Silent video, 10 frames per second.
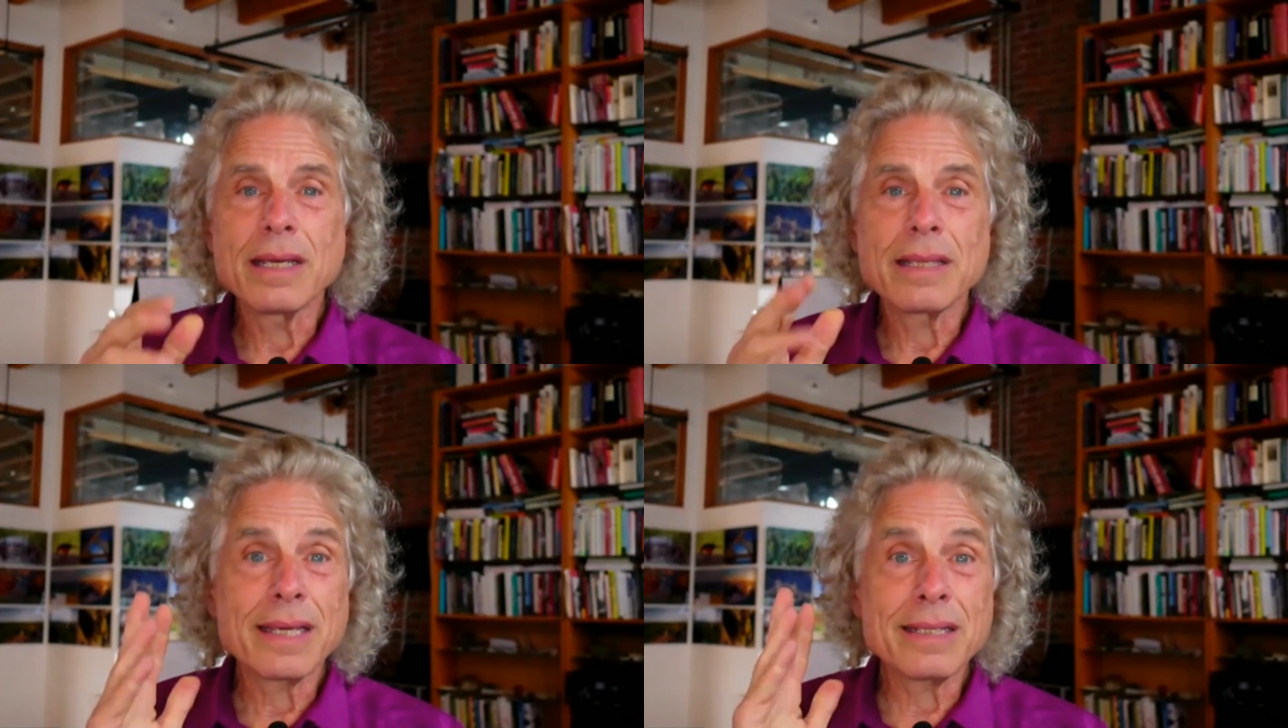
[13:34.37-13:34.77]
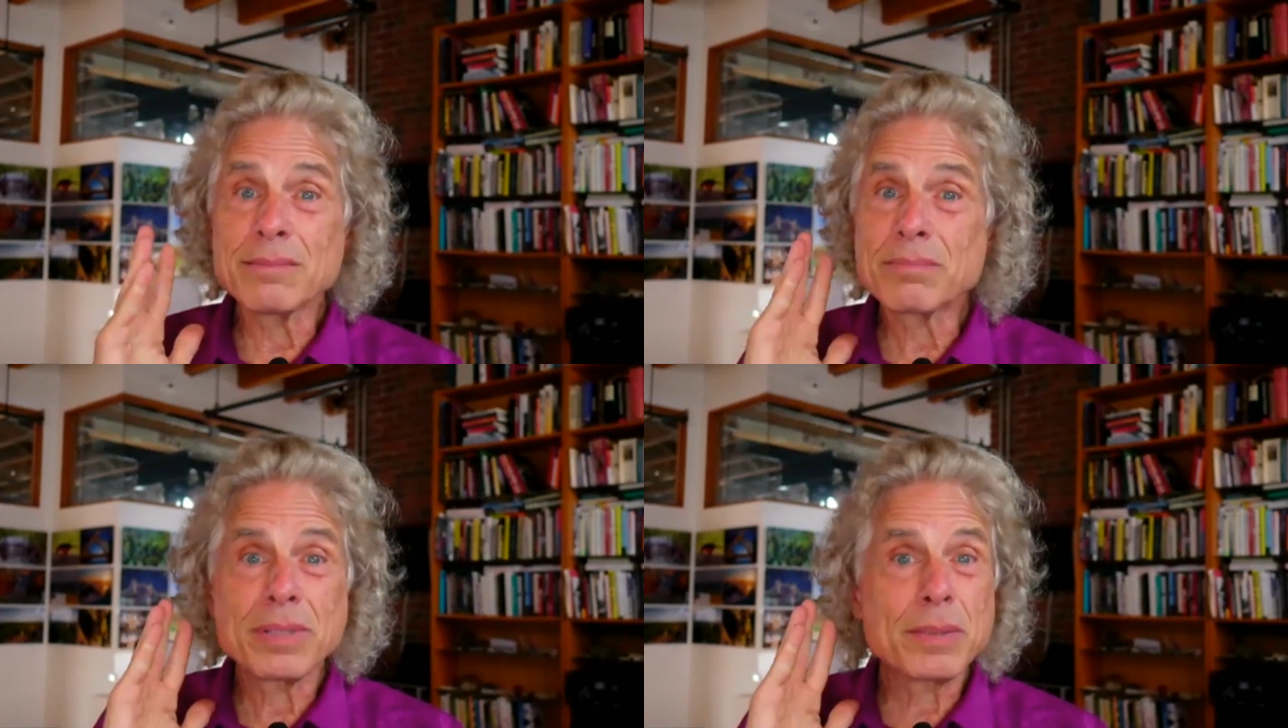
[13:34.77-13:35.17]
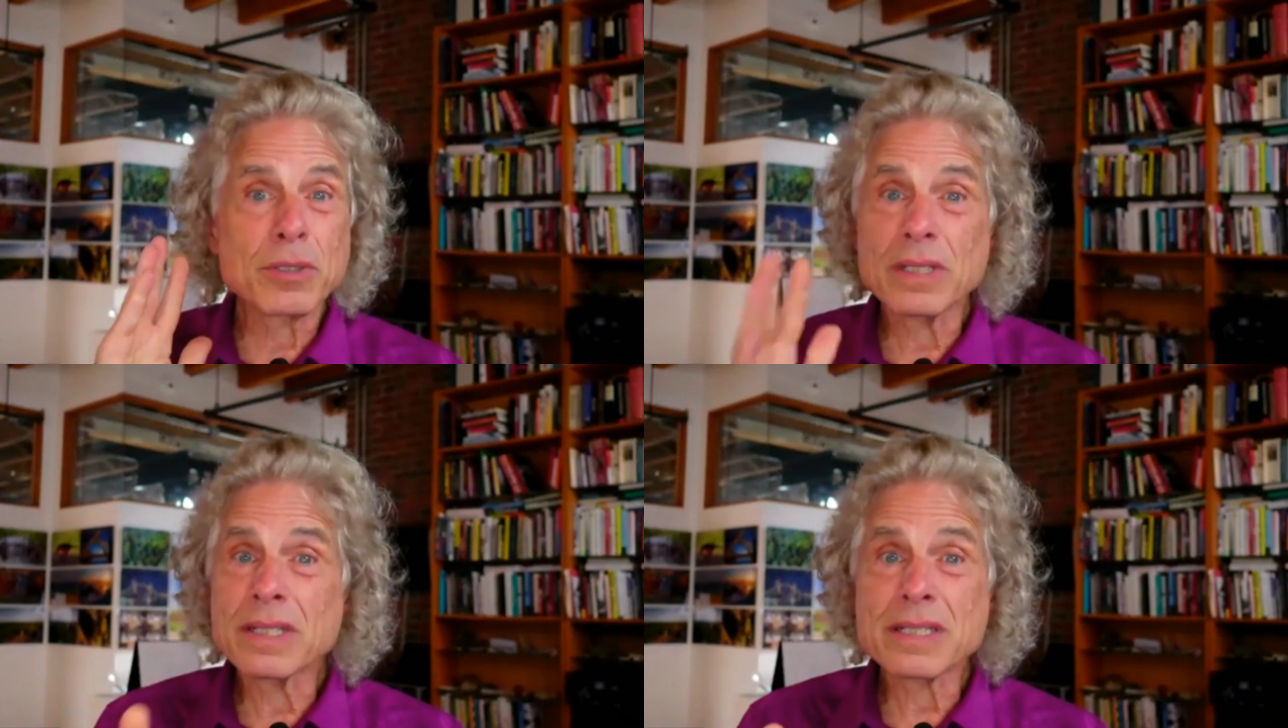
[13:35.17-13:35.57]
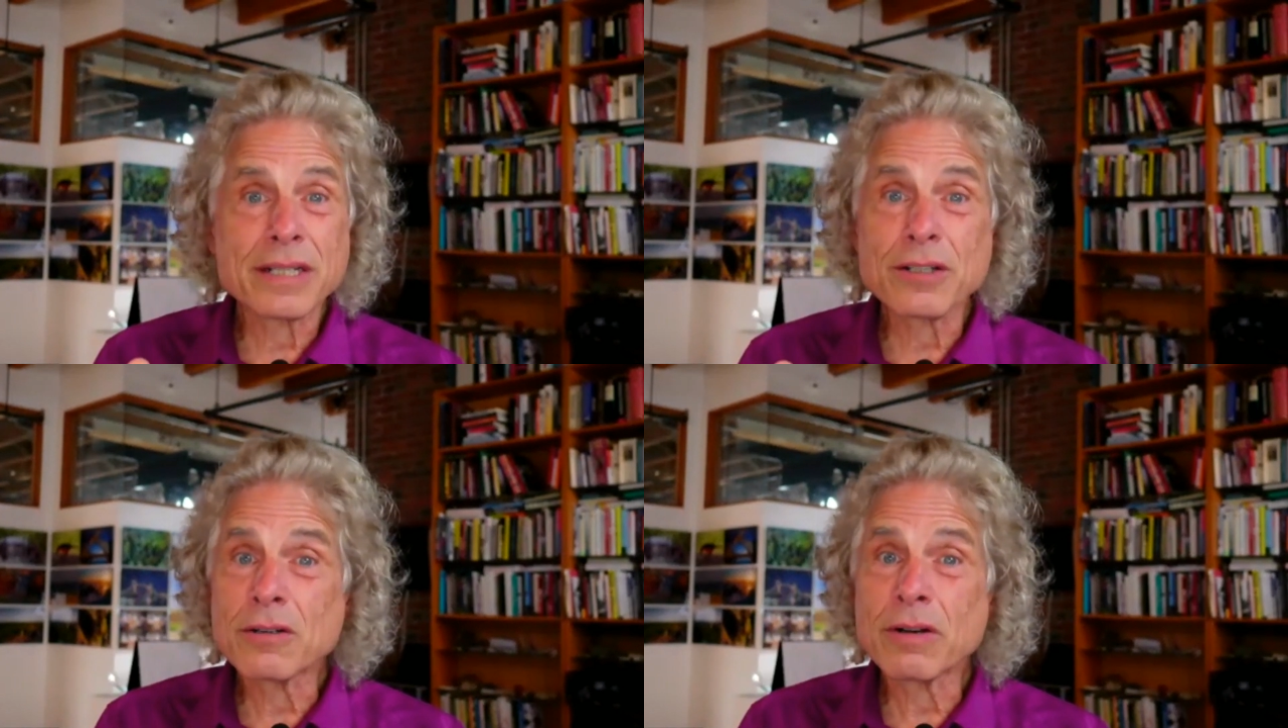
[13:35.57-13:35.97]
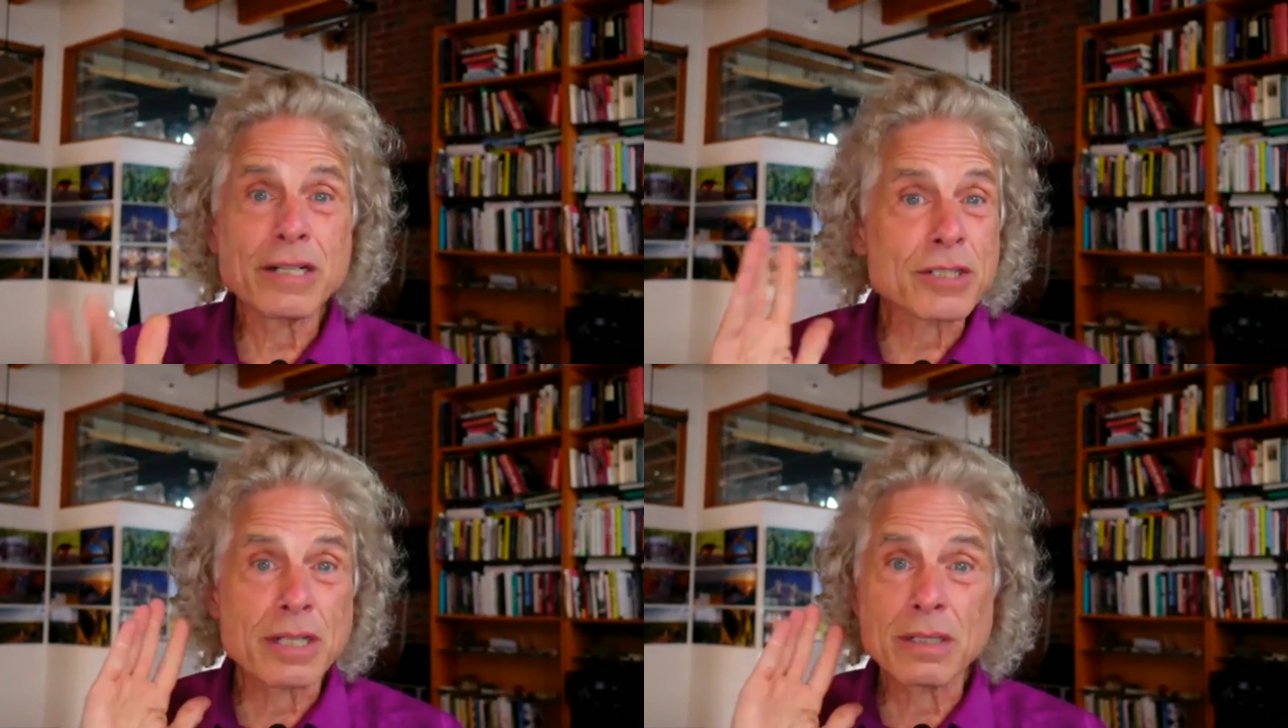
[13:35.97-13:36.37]
then people in the center right are
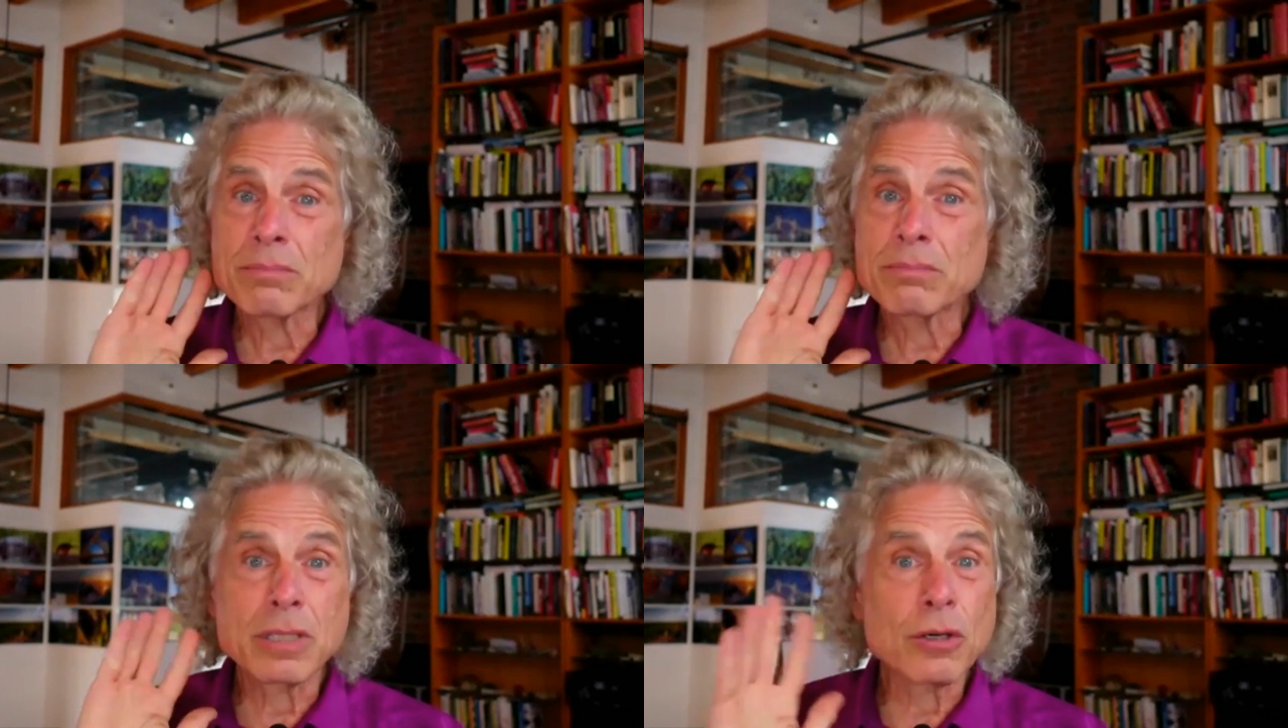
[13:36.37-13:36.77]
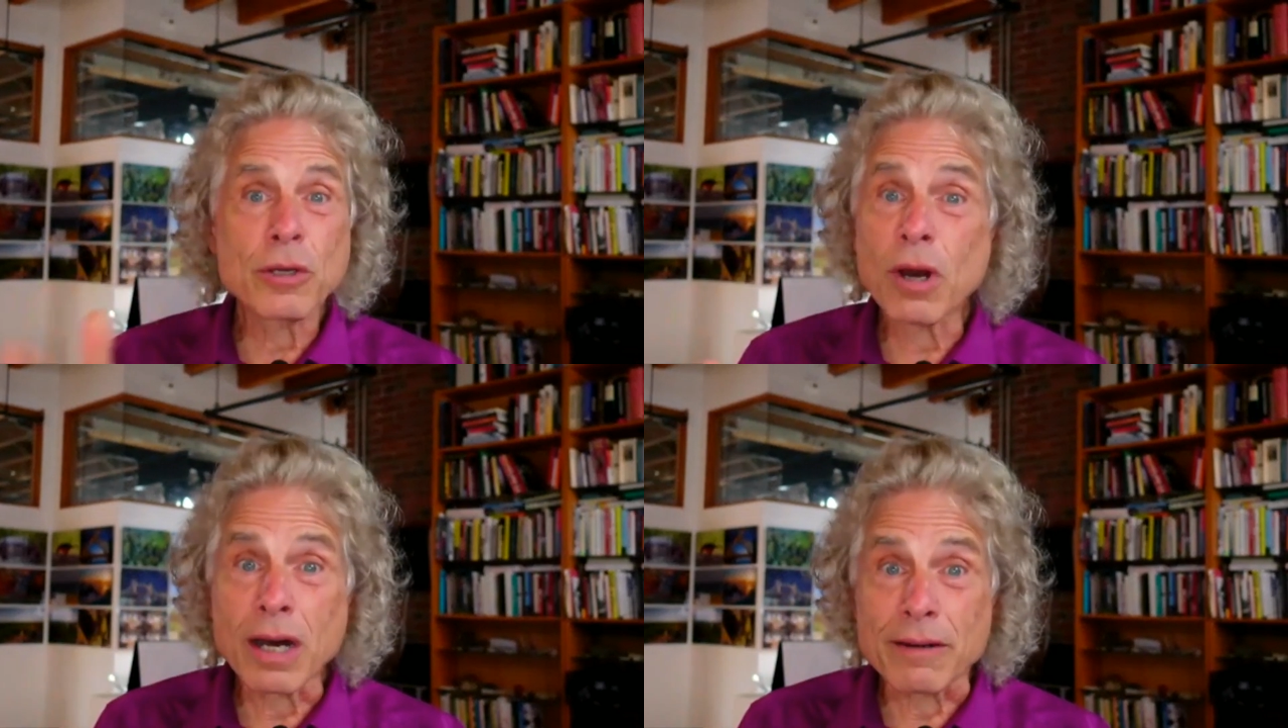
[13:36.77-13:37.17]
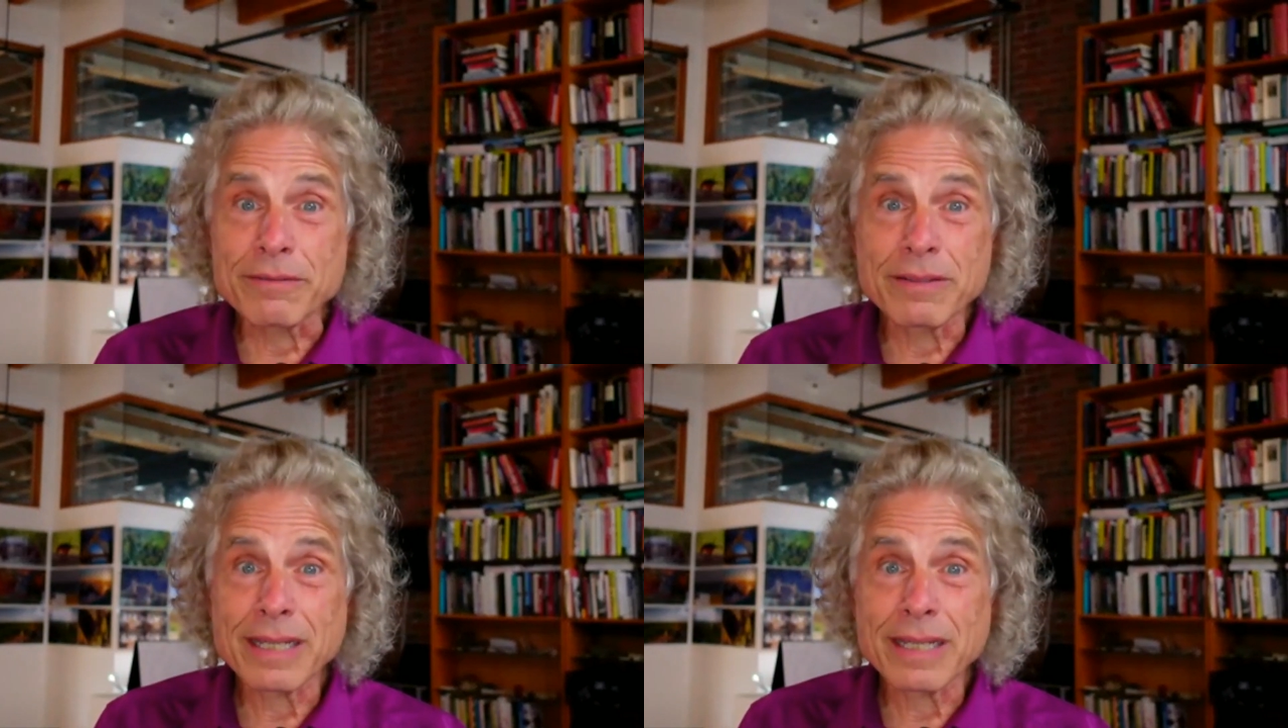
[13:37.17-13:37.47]
just going to blow you off.